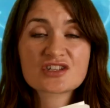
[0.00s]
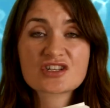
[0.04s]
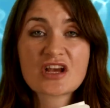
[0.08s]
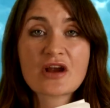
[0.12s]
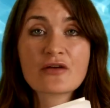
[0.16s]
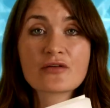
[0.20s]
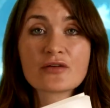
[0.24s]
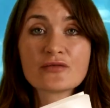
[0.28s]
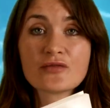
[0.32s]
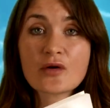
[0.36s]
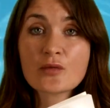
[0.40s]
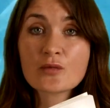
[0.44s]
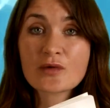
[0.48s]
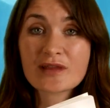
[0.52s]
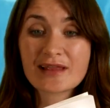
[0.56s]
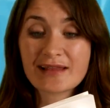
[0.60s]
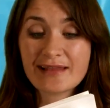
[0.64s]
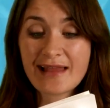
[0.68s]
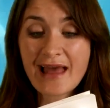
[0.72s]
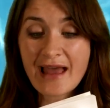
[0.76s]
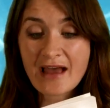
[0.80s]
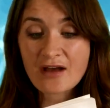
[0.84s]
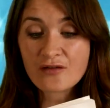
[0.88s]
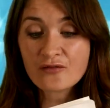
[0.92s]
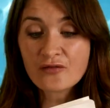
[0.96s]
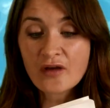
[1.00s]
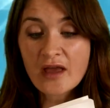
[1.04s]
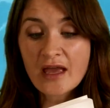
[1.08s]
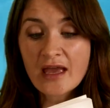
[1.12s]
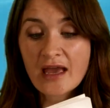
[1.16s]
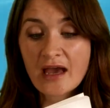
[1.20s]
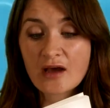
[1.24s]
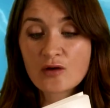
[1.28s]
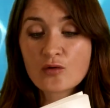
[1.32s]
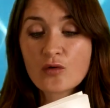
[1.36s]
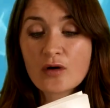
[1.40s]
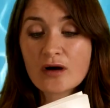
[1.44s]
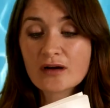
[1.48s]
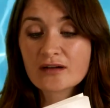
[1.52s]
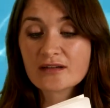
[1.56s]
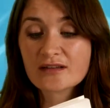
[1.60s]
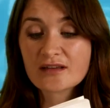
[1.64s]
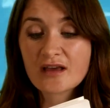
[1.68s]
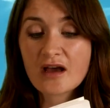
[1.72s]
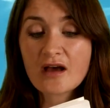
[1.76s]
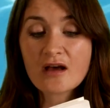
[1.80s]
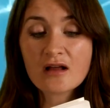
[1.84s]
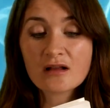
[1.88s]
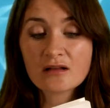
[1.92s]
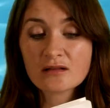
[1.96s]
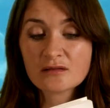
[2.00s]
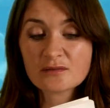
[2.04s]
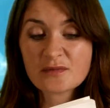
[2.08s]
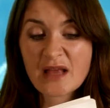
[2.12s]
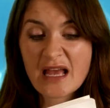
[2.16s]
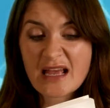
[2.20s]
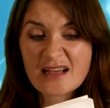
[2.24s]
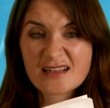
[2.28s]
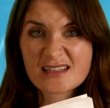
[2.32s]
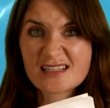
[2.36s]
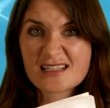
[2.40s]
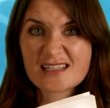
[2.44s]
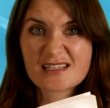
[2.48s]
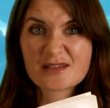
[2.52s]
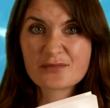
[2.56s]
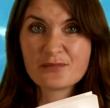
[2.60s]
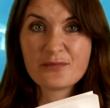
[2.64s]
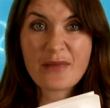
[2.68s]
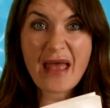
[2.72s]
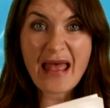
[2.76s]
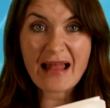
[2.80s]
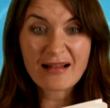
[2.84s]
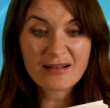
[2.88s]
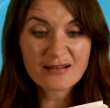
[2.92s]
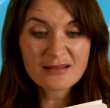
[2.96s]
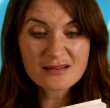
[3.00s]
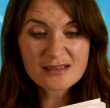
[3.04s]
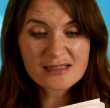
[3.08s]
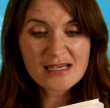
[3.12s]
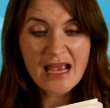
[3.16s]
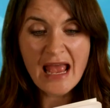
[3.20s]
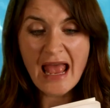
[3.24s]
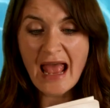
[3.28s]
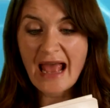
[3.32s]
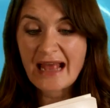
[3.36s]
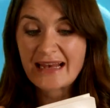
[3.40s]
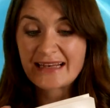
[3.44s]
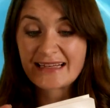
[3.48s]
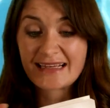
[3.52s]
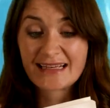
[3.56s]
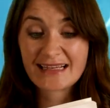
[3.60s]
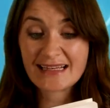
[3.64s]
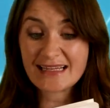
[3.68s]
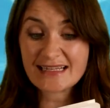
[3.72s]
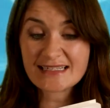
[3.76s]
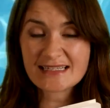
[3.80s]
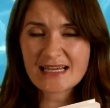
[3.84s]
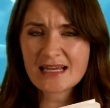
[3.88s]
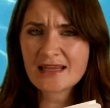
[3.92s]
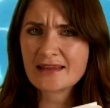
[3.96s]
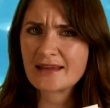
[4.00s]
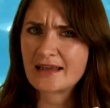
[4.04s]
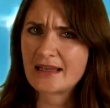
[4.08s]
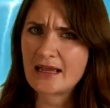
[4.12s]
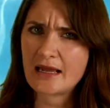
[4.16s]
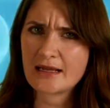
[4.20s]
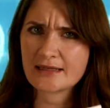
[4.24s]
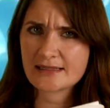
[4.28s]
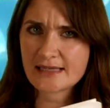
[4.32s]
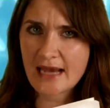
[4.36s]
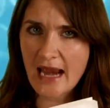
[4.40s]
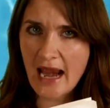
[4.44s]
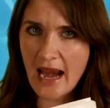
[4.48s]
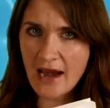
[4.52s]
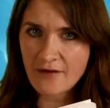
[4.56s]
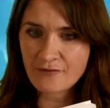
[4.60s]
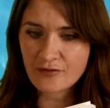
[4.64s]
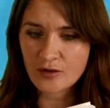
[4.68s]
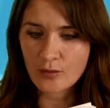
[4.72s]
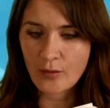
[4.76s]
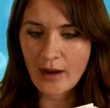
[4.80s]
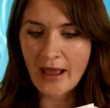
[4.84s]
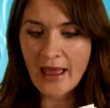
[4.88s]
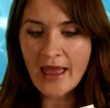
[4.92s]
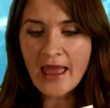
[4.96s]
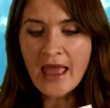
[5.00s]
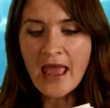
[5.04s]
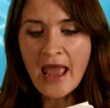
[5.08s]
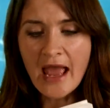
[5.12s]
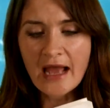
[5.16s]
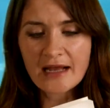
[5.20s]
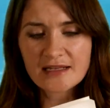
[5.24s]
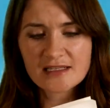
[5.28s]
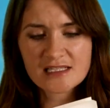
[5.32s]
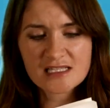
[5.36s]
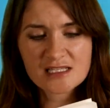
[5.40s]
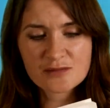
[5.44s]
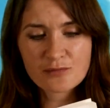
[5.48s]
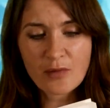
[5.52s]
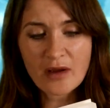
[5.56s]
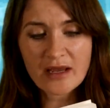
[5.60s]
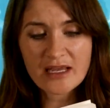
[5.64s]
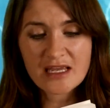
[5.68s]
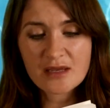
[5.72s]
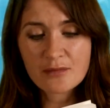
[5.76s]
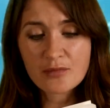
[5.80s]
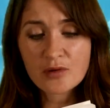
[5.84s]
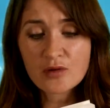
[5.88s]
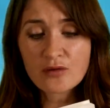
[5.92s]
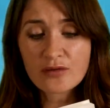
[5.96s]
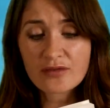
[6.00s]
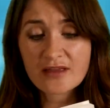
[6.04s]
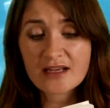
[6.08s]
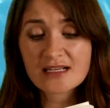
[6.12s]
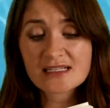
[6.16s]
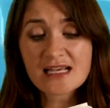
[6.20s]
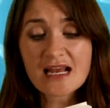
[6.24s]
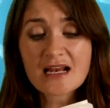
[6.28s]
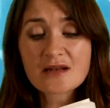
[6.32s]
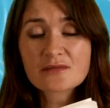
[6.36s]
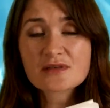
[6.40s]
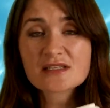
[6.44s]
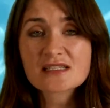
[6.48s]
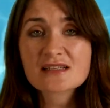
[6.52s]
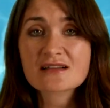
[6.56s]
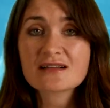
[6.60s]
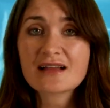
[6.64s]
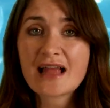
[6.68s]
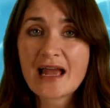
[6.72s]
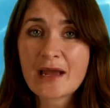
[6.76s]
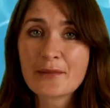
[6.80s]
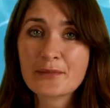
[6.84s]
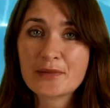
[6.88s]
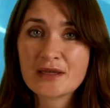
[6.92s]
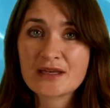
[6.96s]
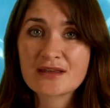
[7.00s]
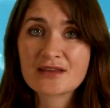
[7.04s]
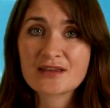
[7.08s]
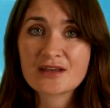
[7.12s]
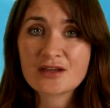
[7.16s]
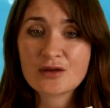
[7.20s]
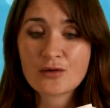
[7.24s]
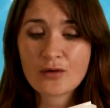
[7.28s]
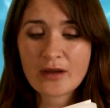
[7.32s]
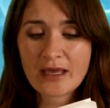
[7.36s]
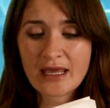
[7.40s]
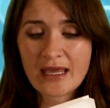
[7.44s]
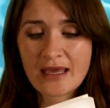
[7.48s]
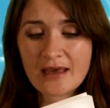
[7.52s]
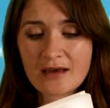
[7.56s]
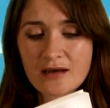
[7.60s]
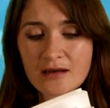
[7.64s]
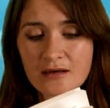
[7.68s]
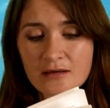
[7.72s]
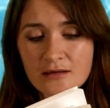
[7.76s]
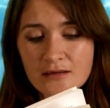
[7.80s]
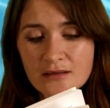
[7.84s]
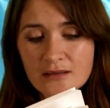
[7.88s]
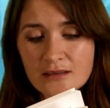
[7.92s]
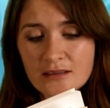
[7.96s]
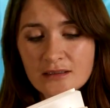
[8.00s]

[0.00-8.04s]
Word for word: share a room with Lav and all her girl smells and glitter that gets everywhere and spiky boot things, and I'm still happier that you're here.